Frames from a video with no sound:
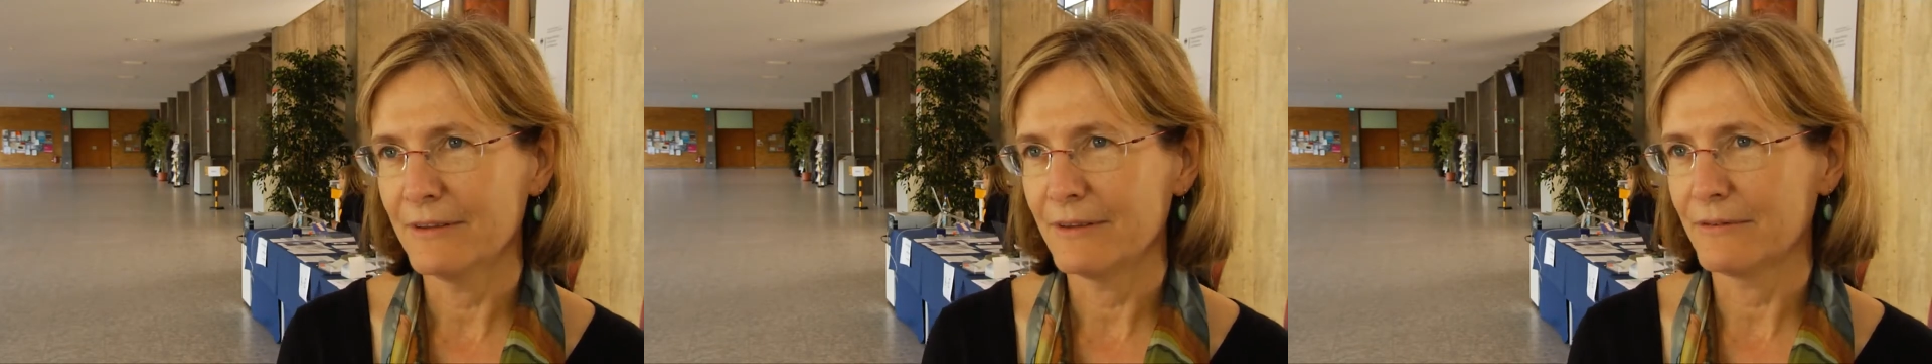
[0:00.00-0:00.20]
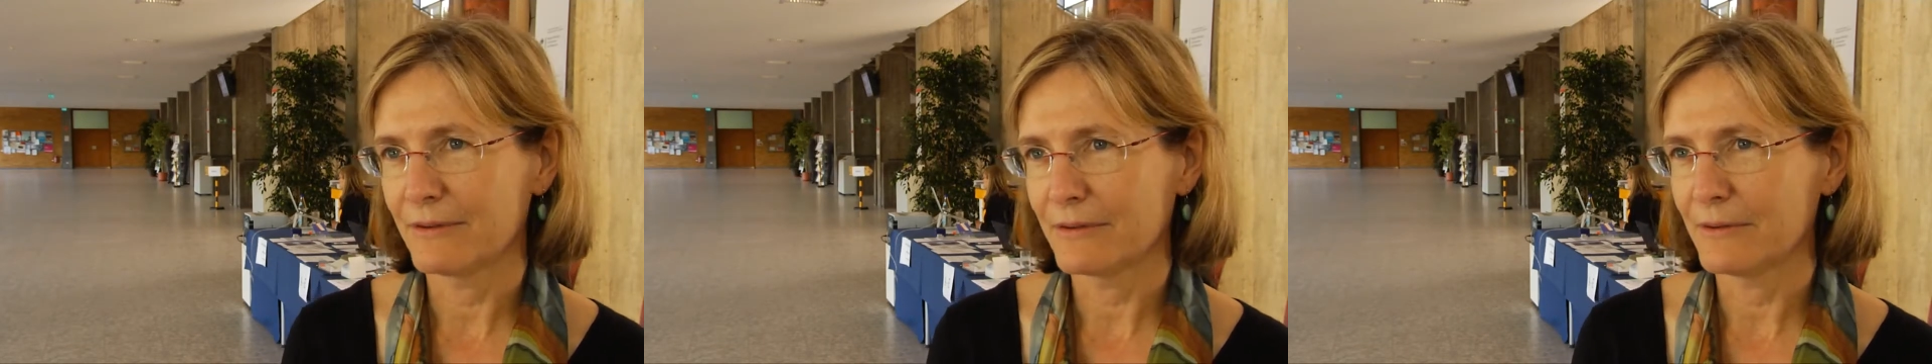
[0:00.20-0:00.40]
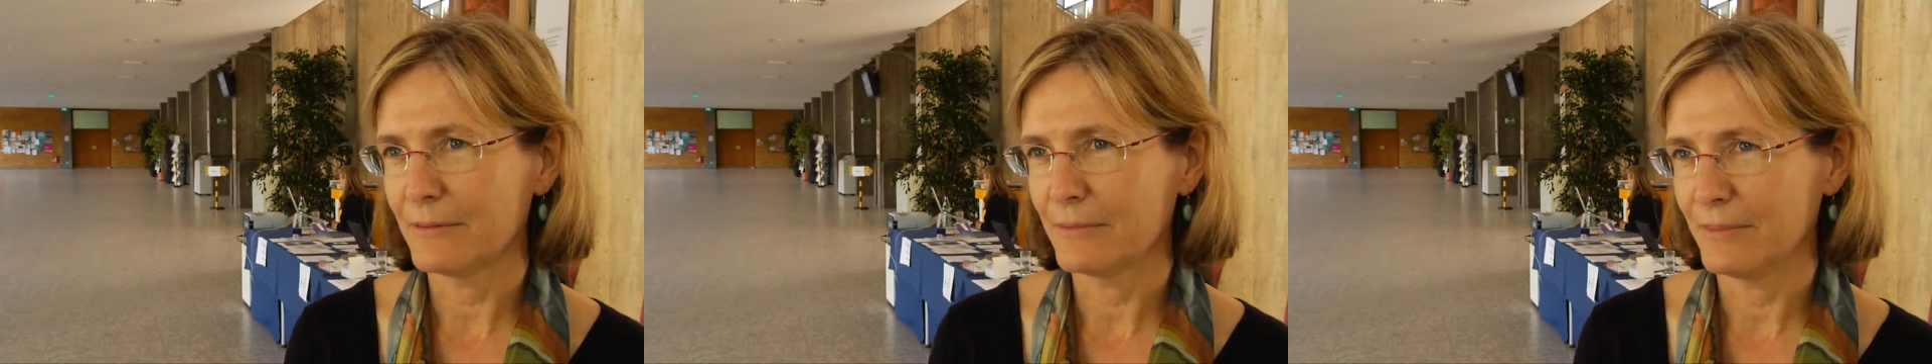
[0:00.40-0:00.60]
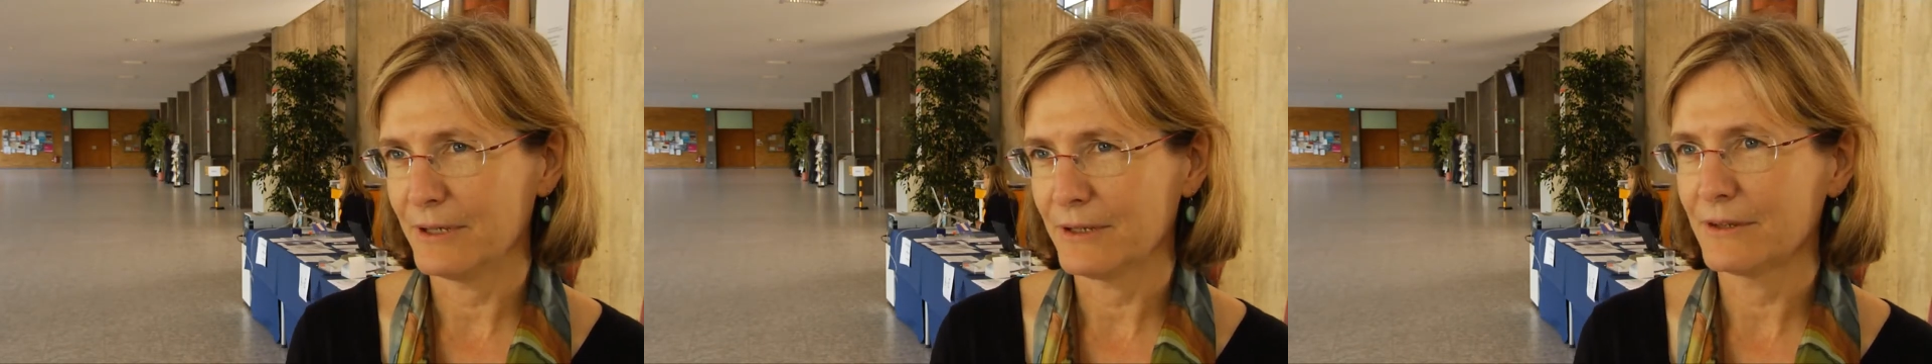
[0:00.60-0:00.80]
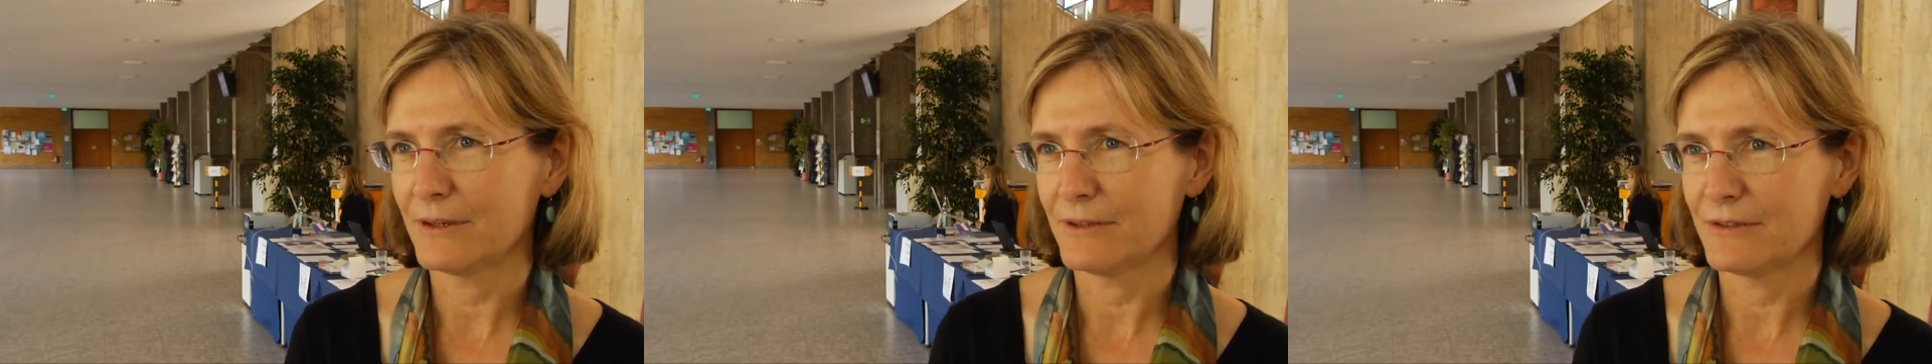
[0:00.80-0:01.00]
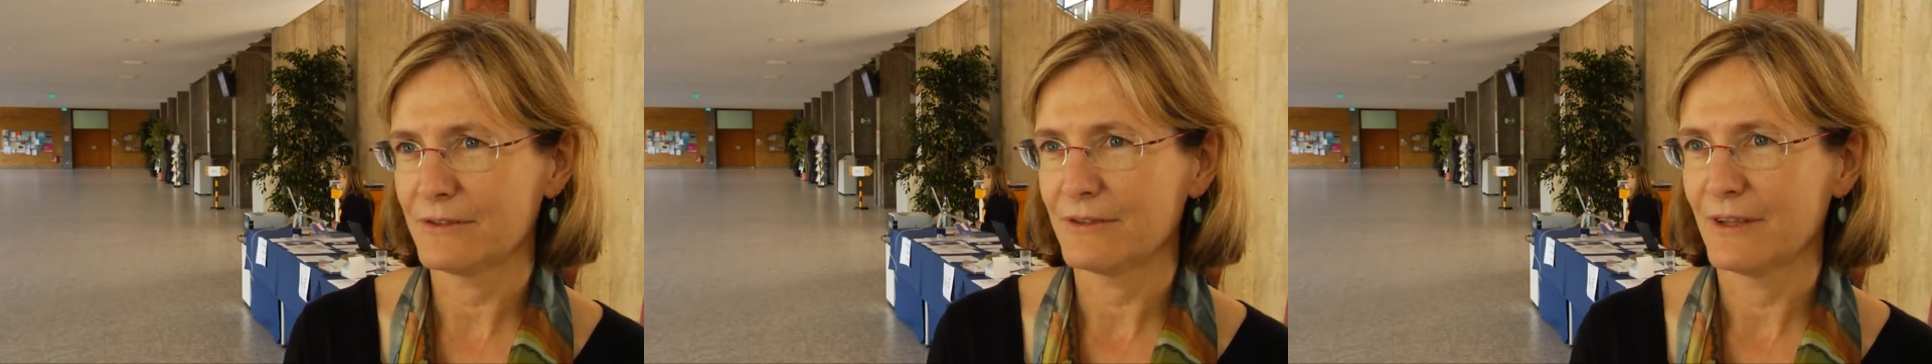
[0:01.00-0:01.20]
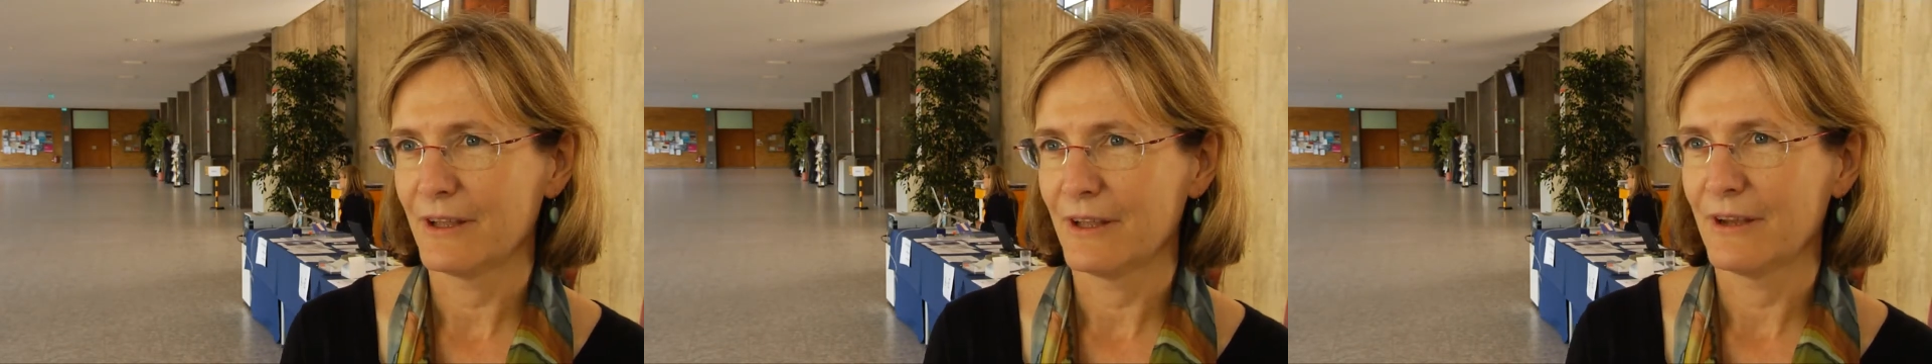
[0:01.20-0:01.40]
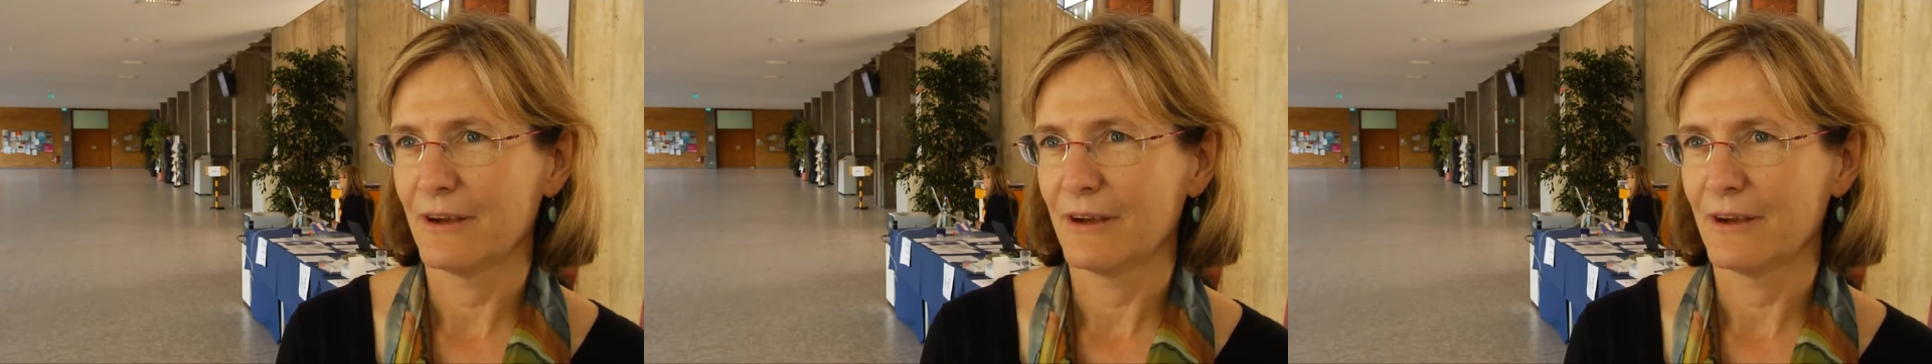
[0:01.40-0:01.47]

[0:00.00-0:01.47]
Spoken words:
difficult because